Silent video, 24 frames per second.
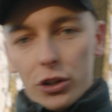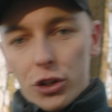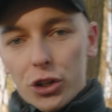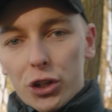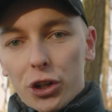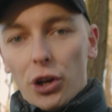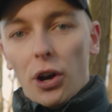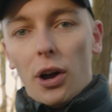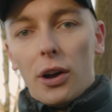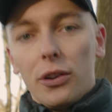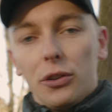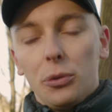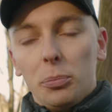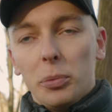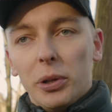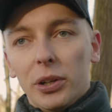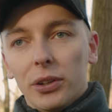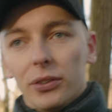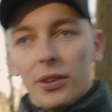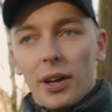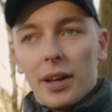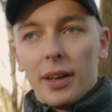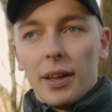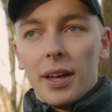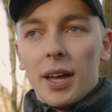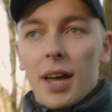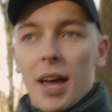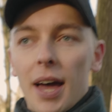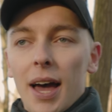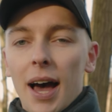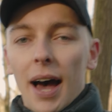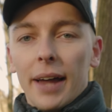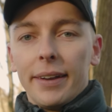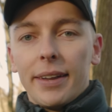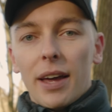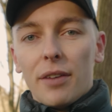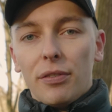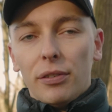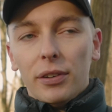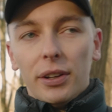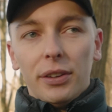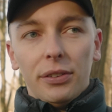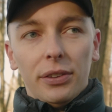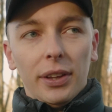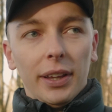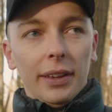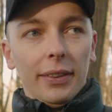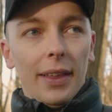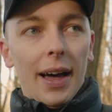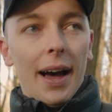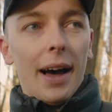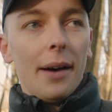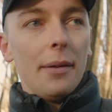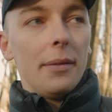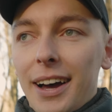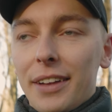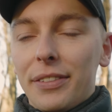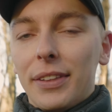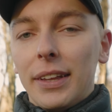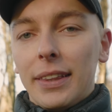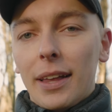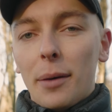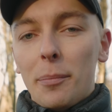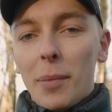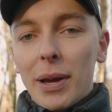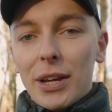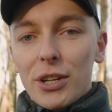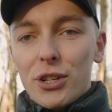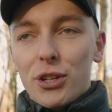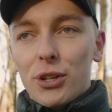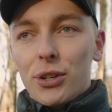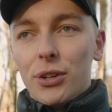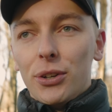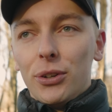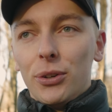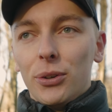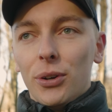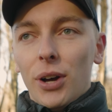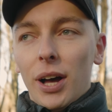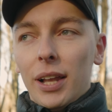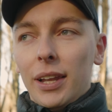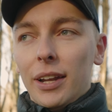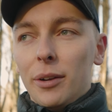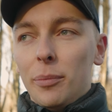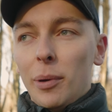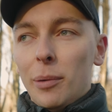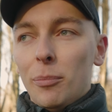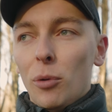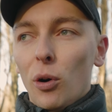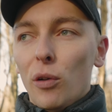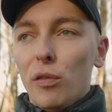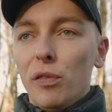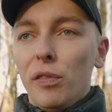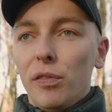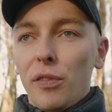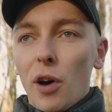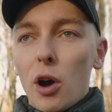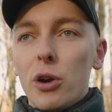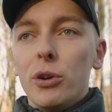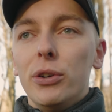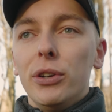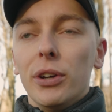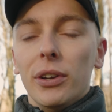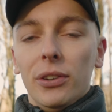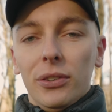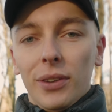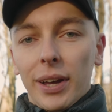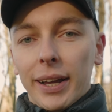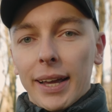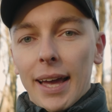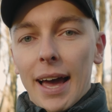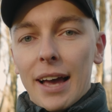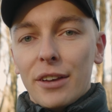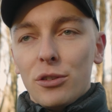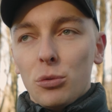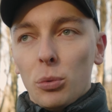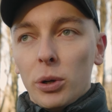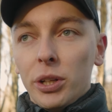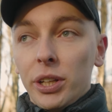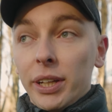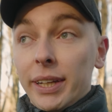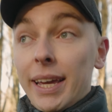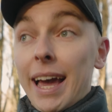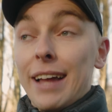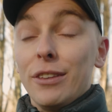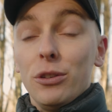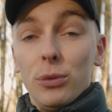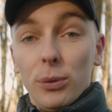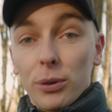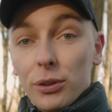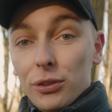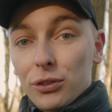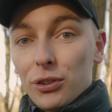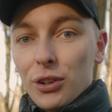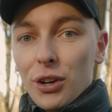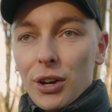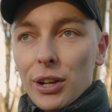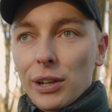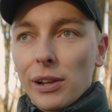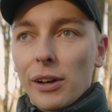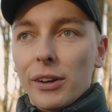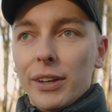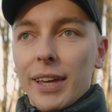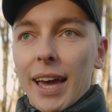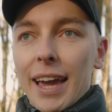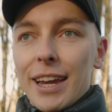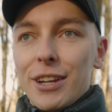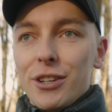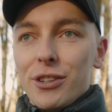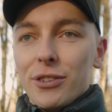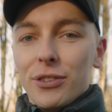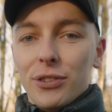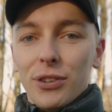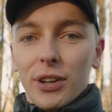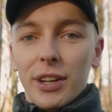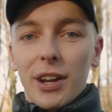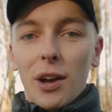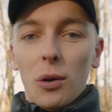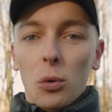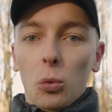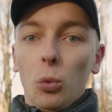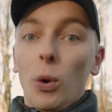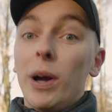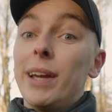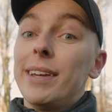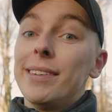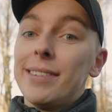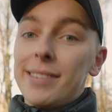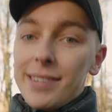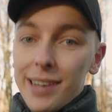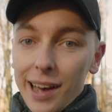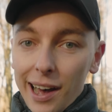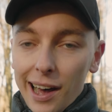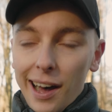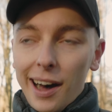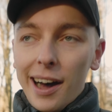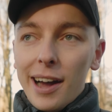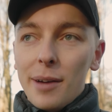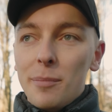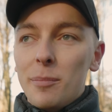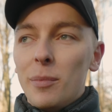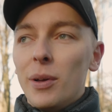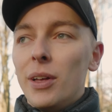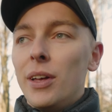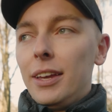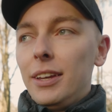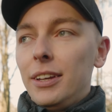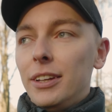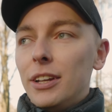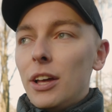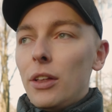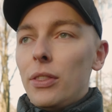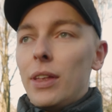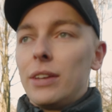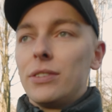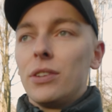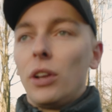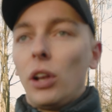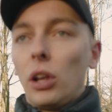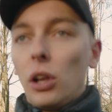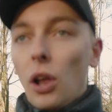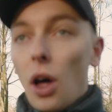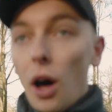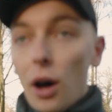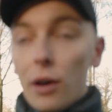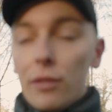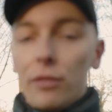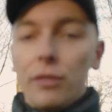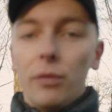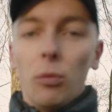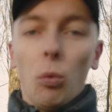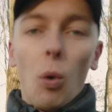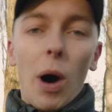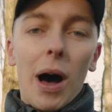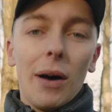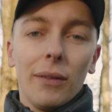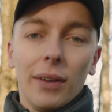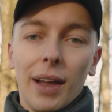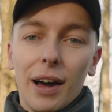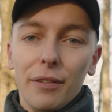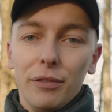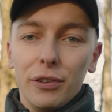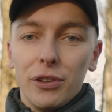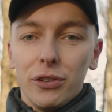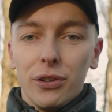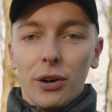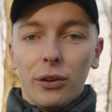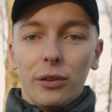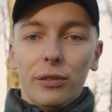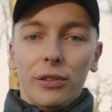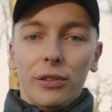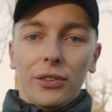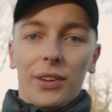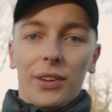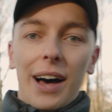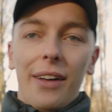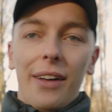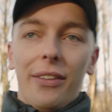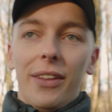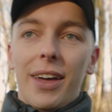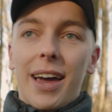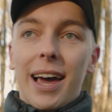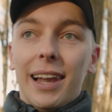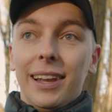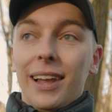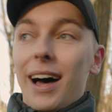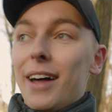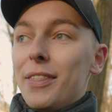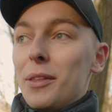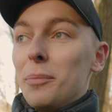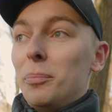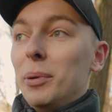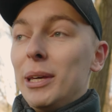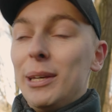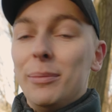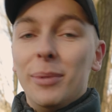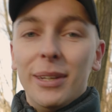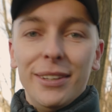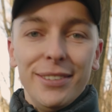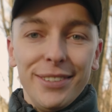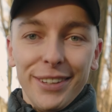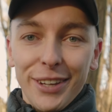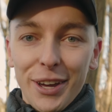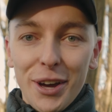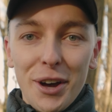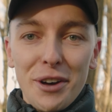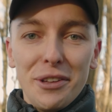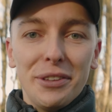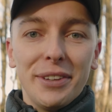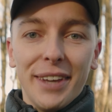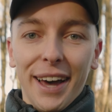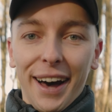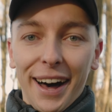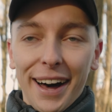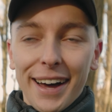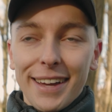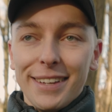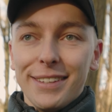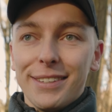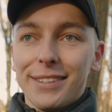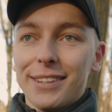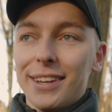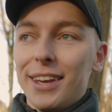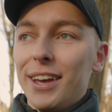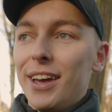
shots, because I definitely think that makes you a little bit more focused, I guess, when you get to a certain location, so you don't waste time. You know, there's a lot of wildlife photographers out there, like the BBC Earth guys,